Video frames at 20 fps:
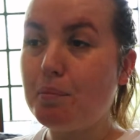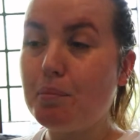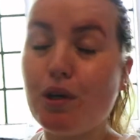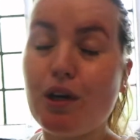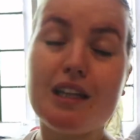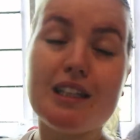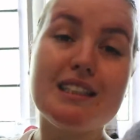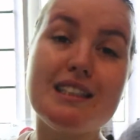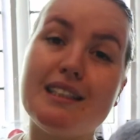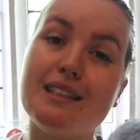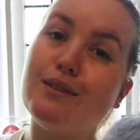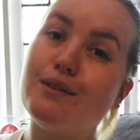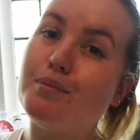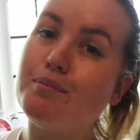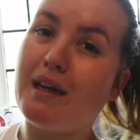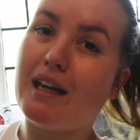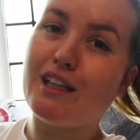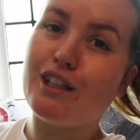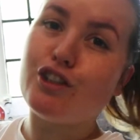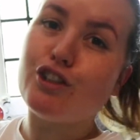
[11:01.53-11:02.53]
but I still
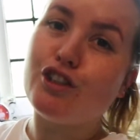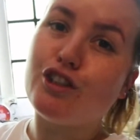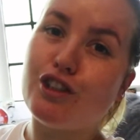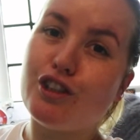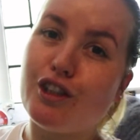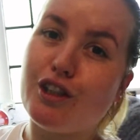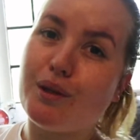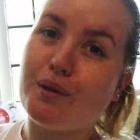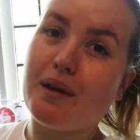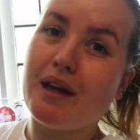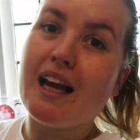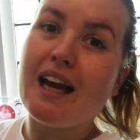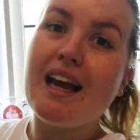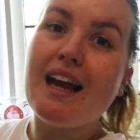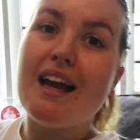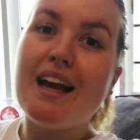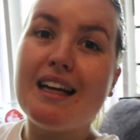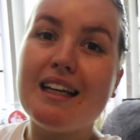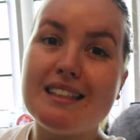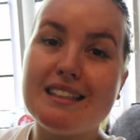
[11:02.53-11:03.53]
managed to do
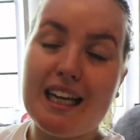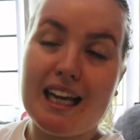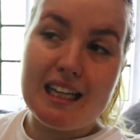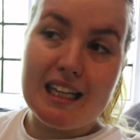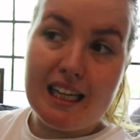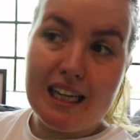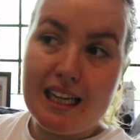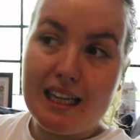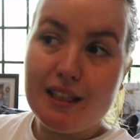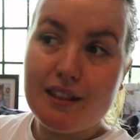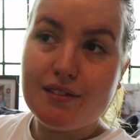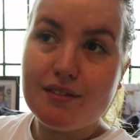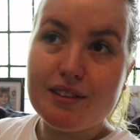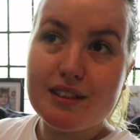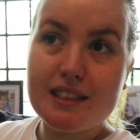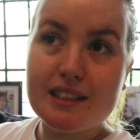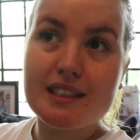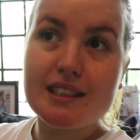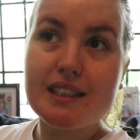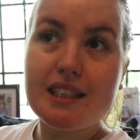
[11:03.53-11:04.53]

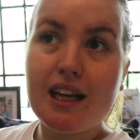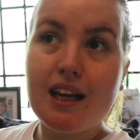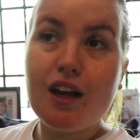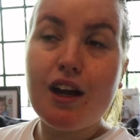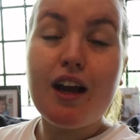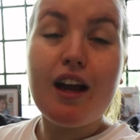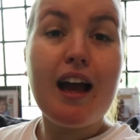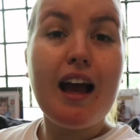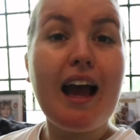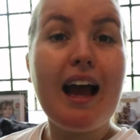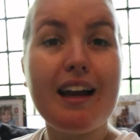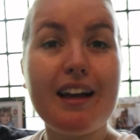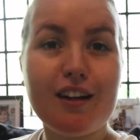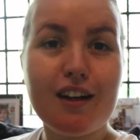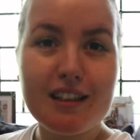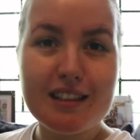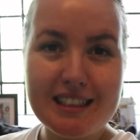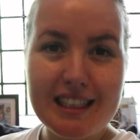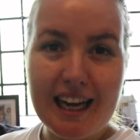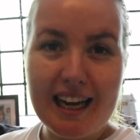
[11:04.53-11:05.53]
deadlifts. And I
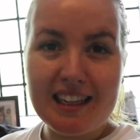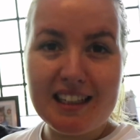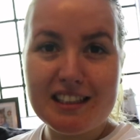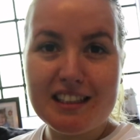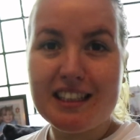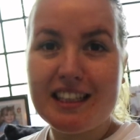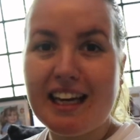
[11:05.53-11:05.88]
got to 80